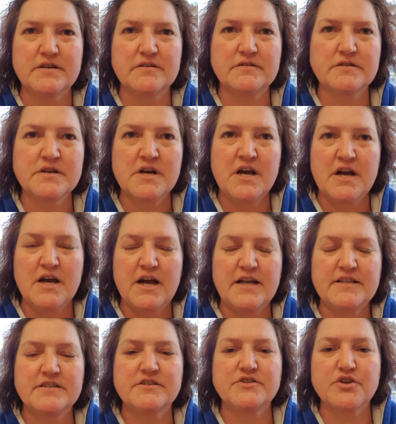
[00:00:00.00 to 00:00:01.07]

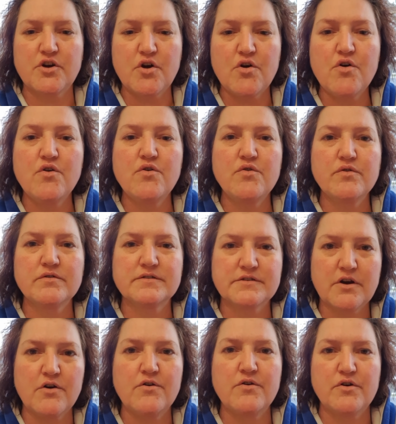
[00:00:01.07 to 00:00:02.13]
It's
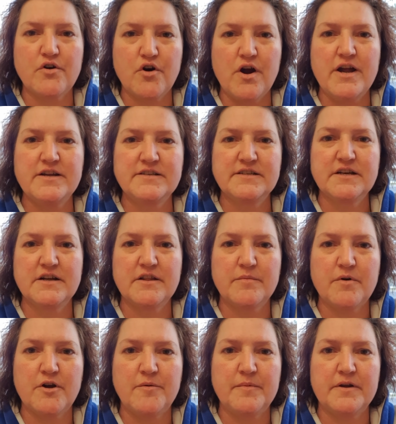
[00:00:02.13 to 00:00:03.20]
so crazy at the
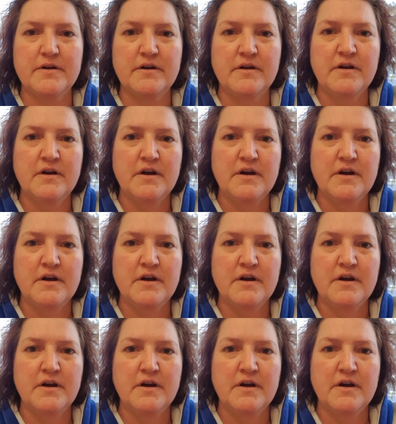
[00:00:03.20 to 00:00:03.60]
moment.